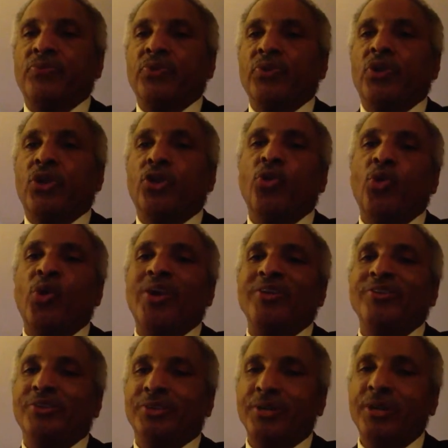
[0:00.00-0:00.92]
are
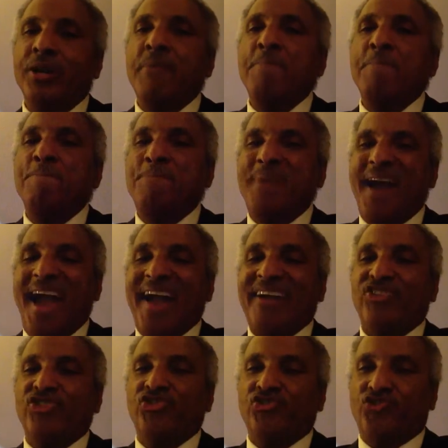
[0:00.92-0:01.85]
going to come back
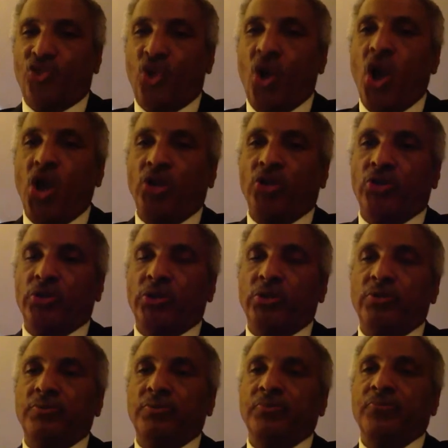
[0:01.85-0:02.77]

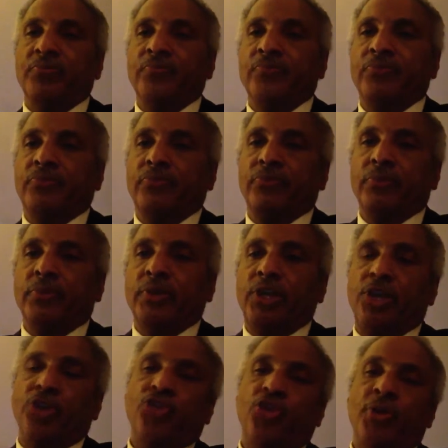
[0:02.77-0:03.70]
stronger
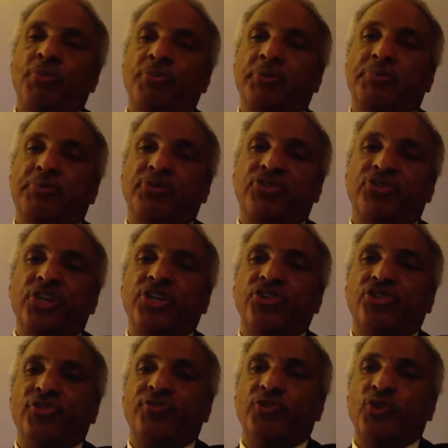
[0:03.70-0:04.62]
in terms of
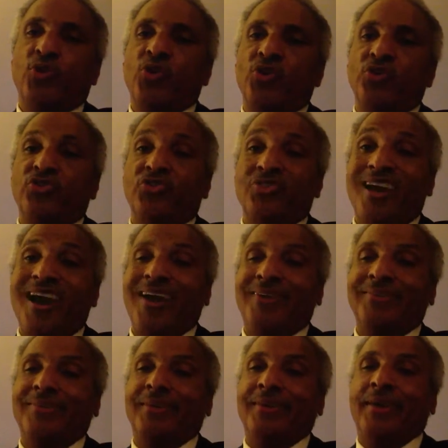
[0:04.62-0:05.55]
percentage of doors
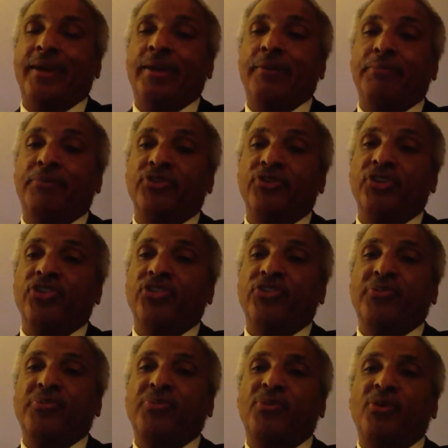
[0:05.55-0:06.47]
knocked and percentage
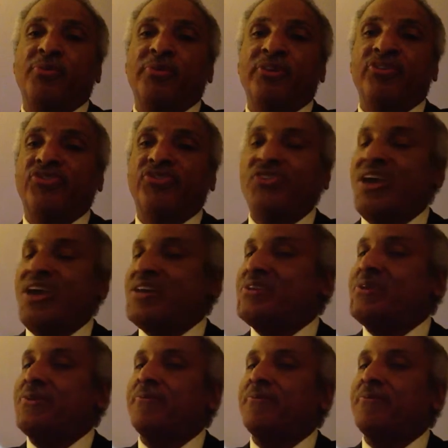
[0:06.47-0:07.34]
of appointments set